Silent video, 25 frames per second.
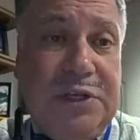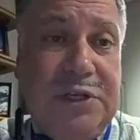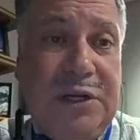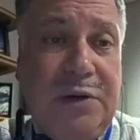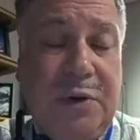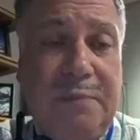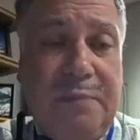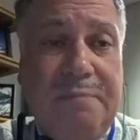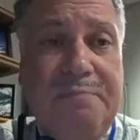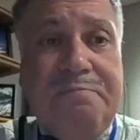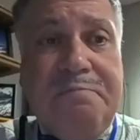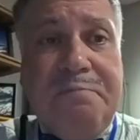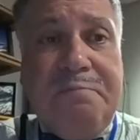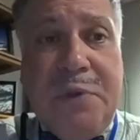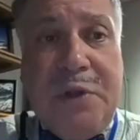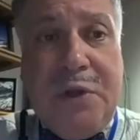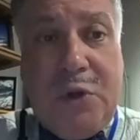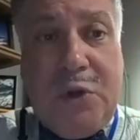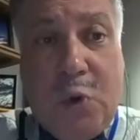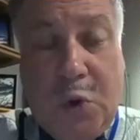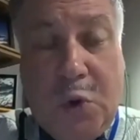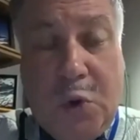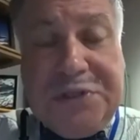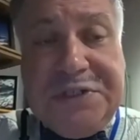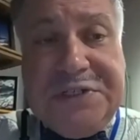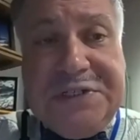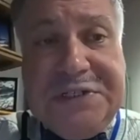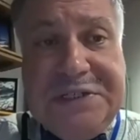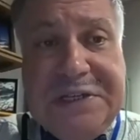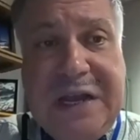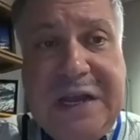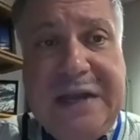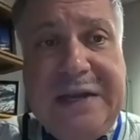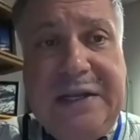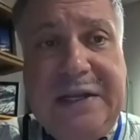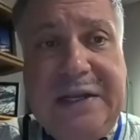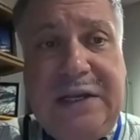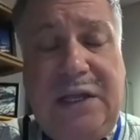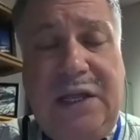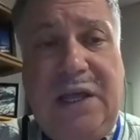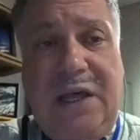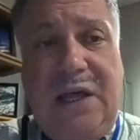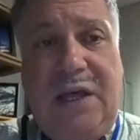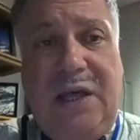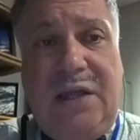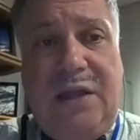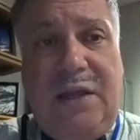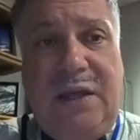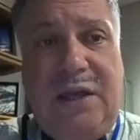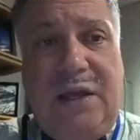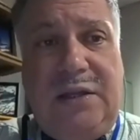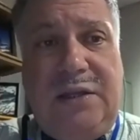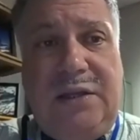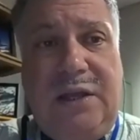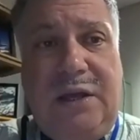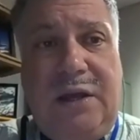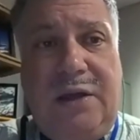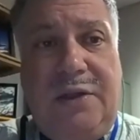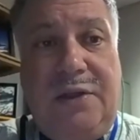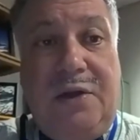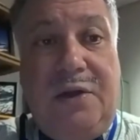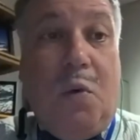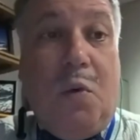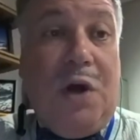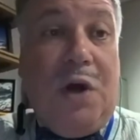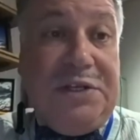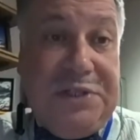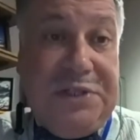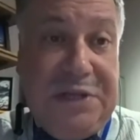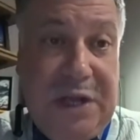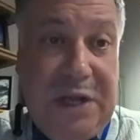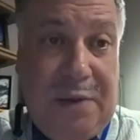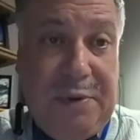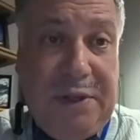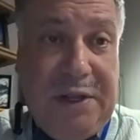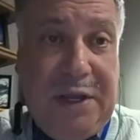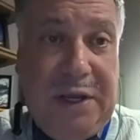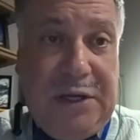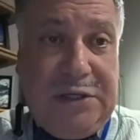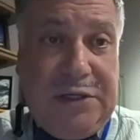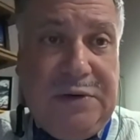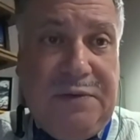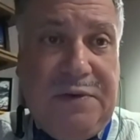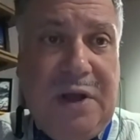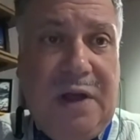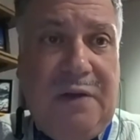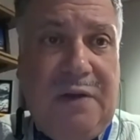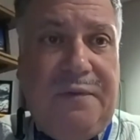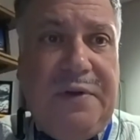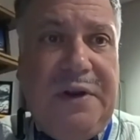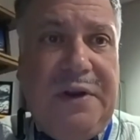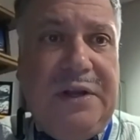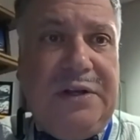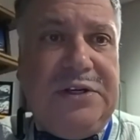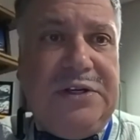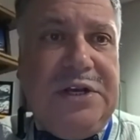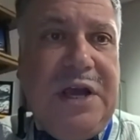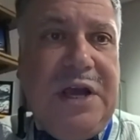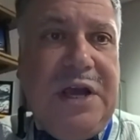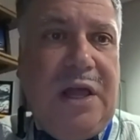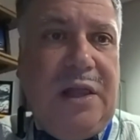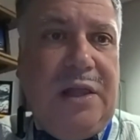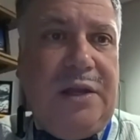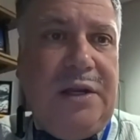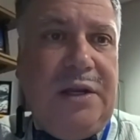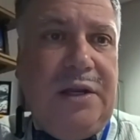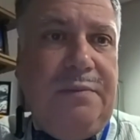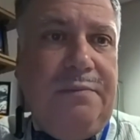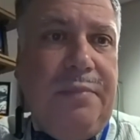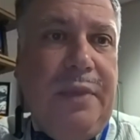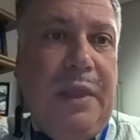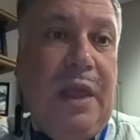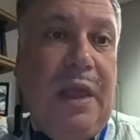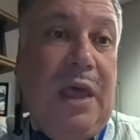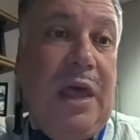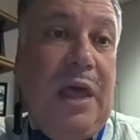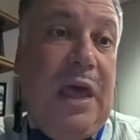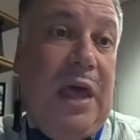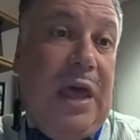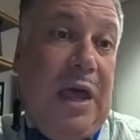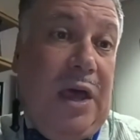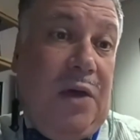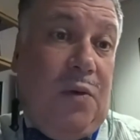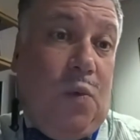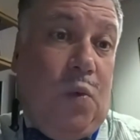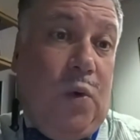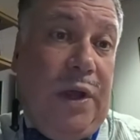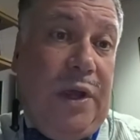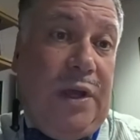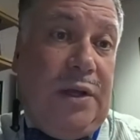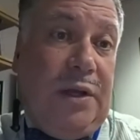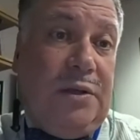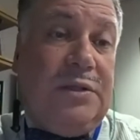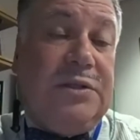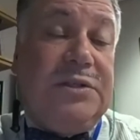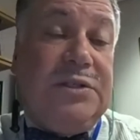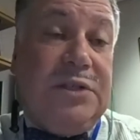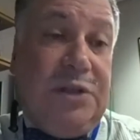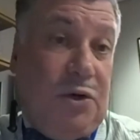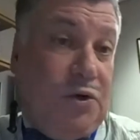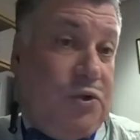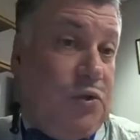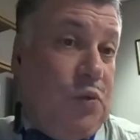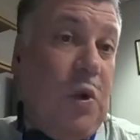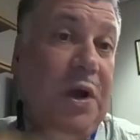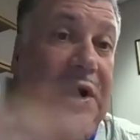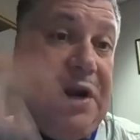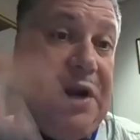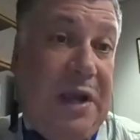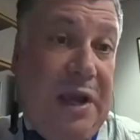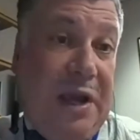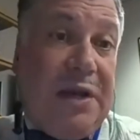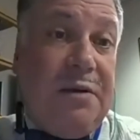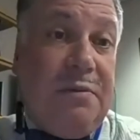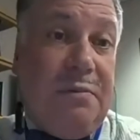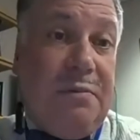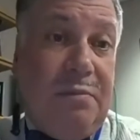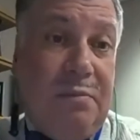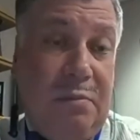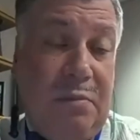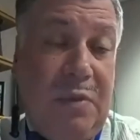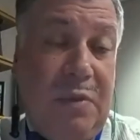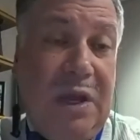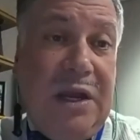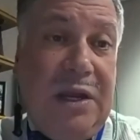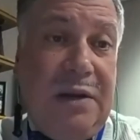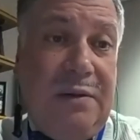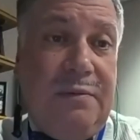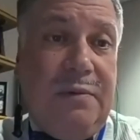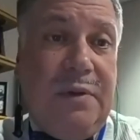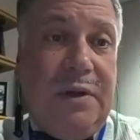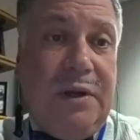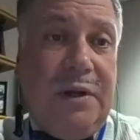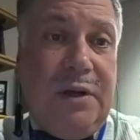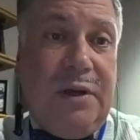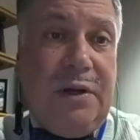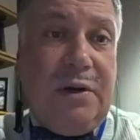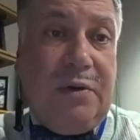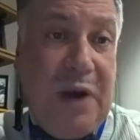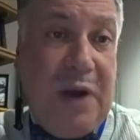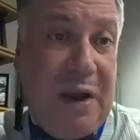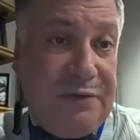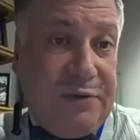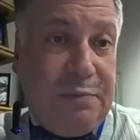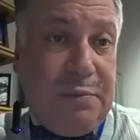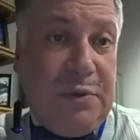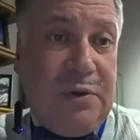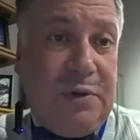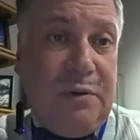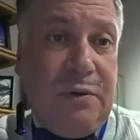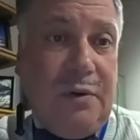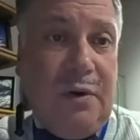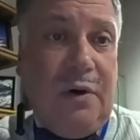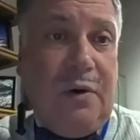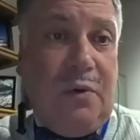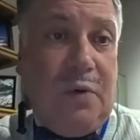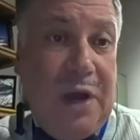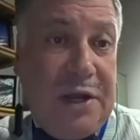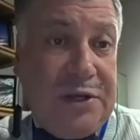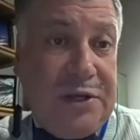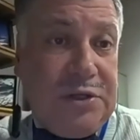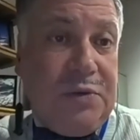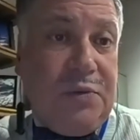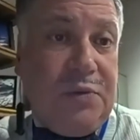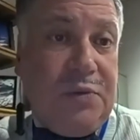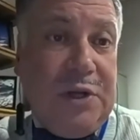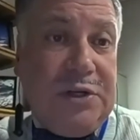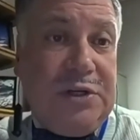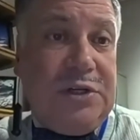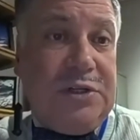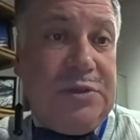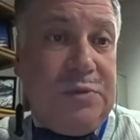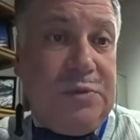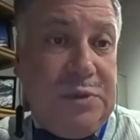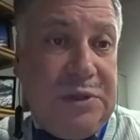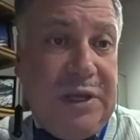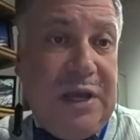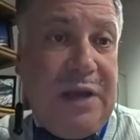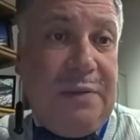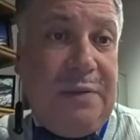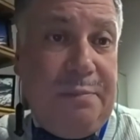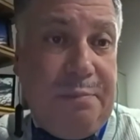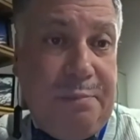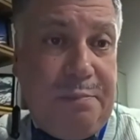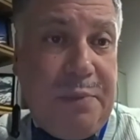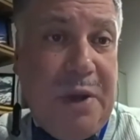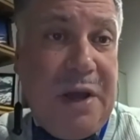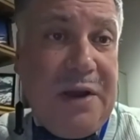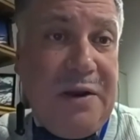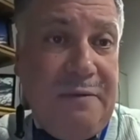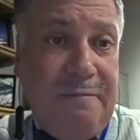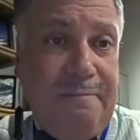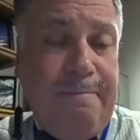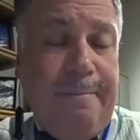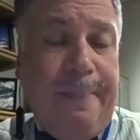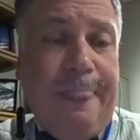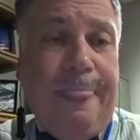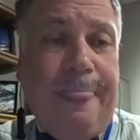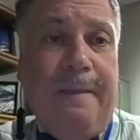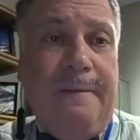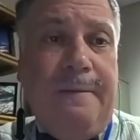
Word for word: secret. Court decided that uh, there was an obligation of confidentiality, and when Sears went ahead and made uh, Craftsman ratchet wrenches with that button,